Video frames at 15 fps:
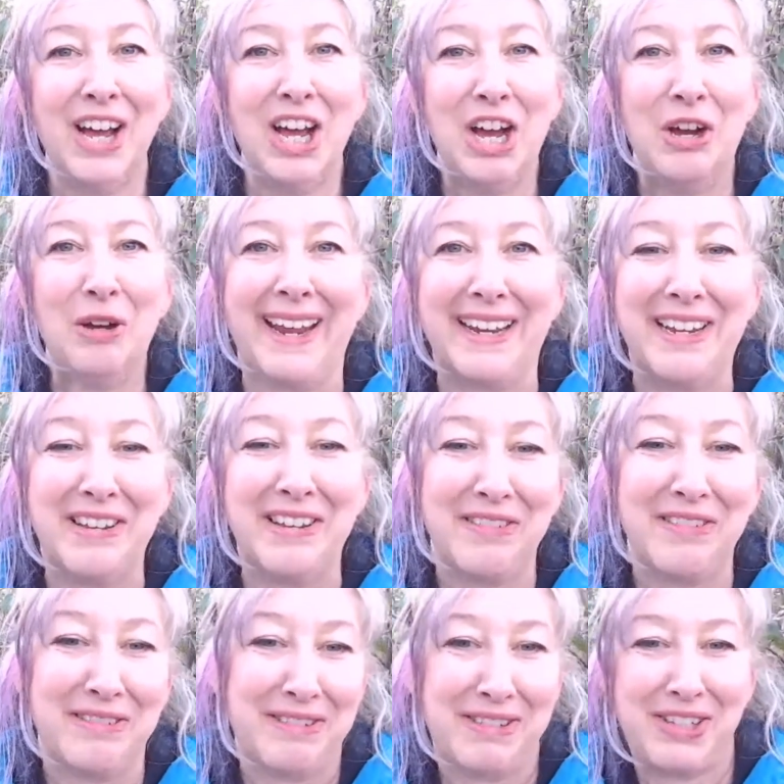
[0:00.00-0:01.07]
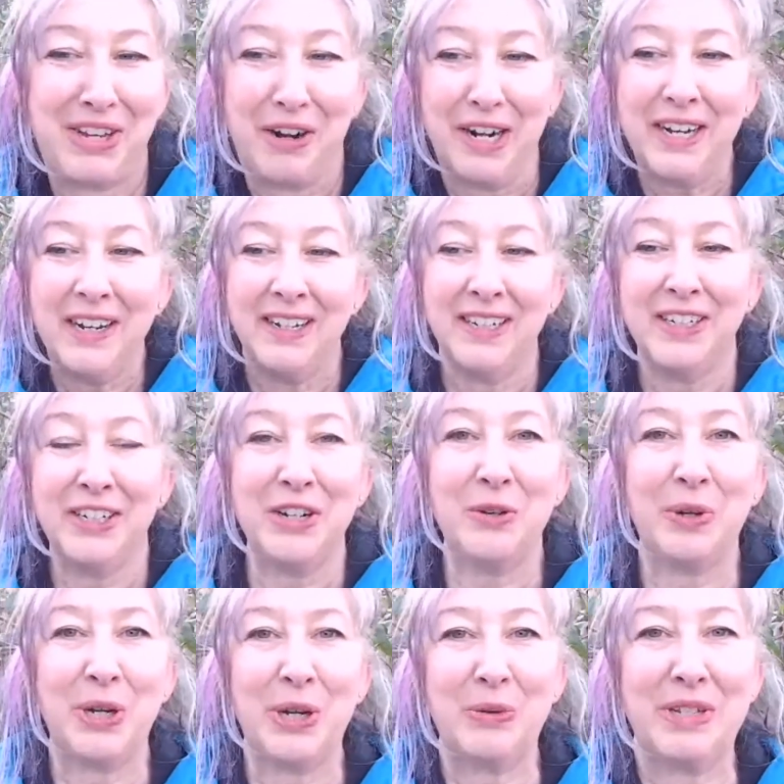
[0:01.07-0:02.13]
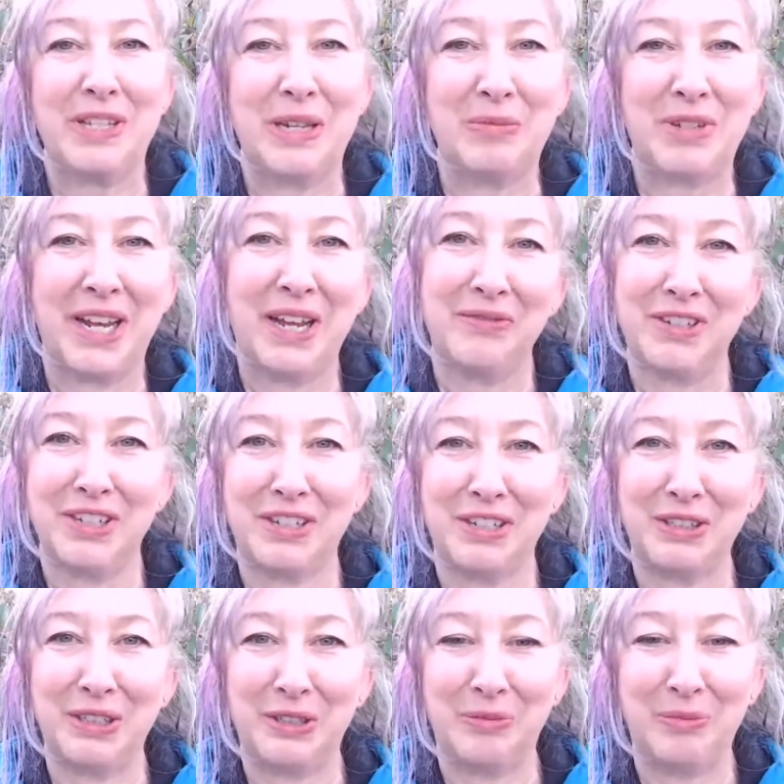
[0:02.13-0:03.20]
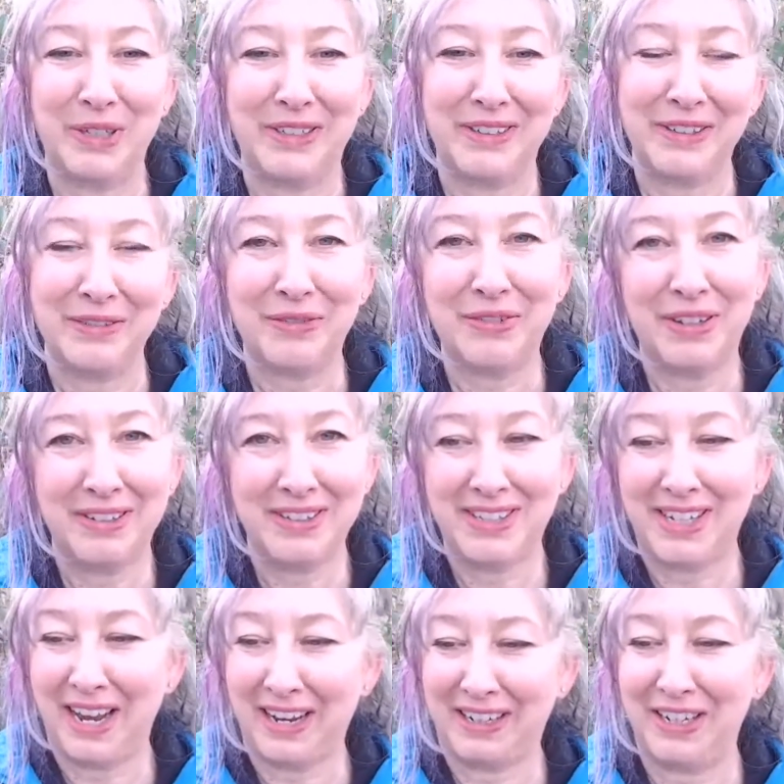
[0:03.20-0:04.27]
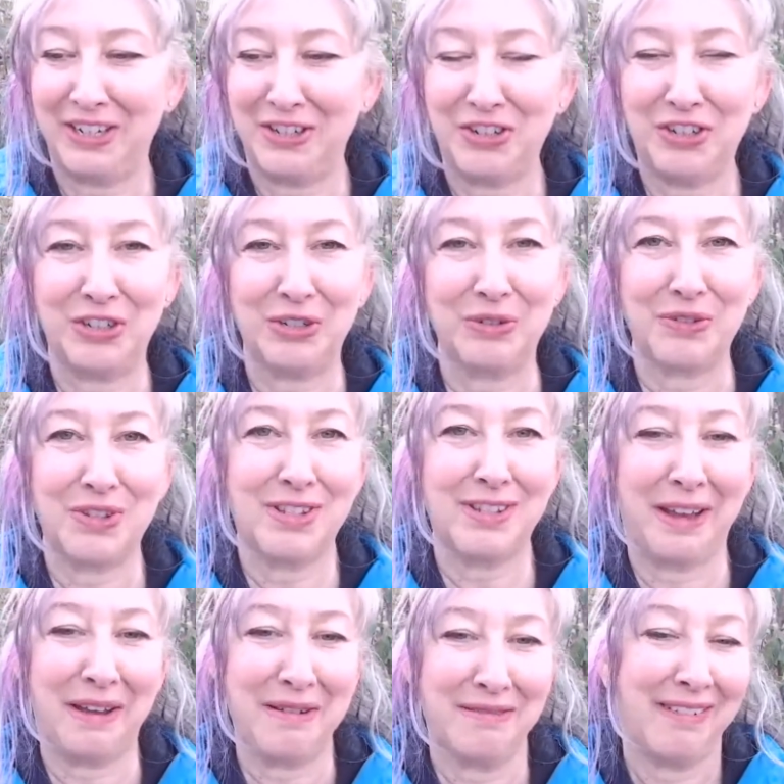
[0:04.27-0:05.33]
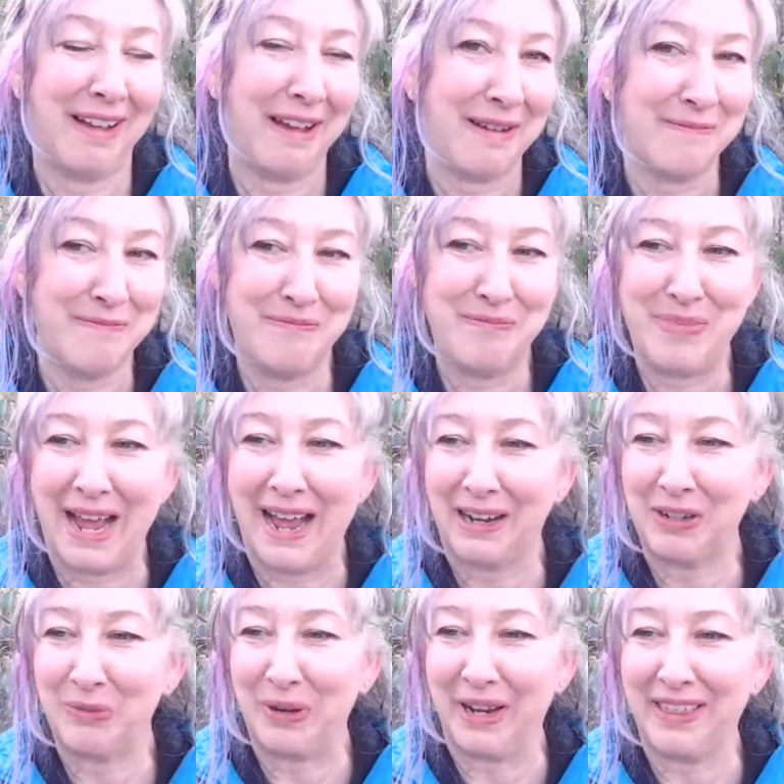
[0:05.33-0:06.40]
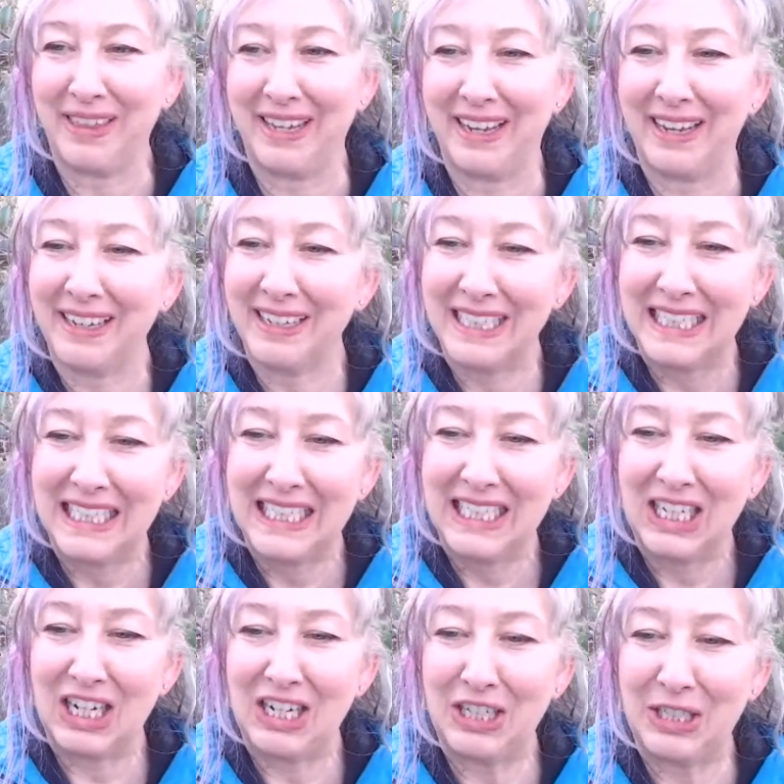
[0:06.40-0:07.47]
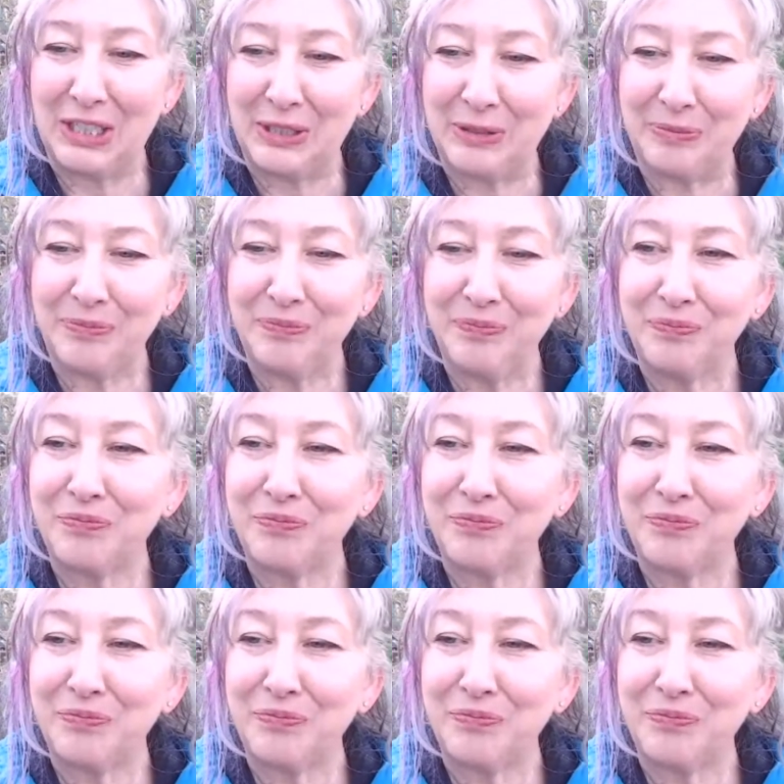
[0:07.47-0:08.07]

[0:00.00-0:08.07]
Okay, sorry. We always seem to have just a little bit of tech issues, so I'm back with you. Um,